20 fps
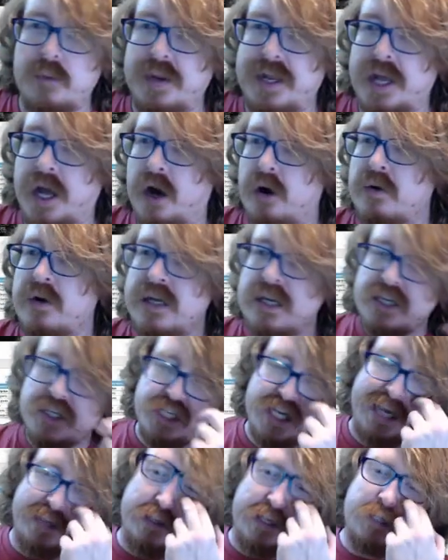we go.
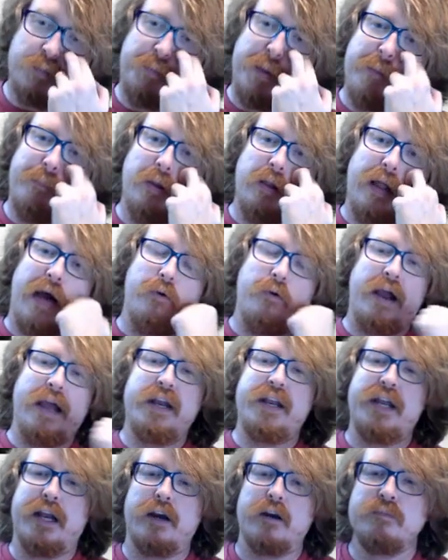Check these people out right
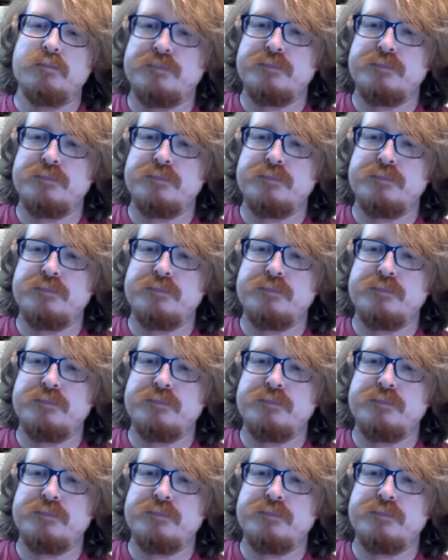here.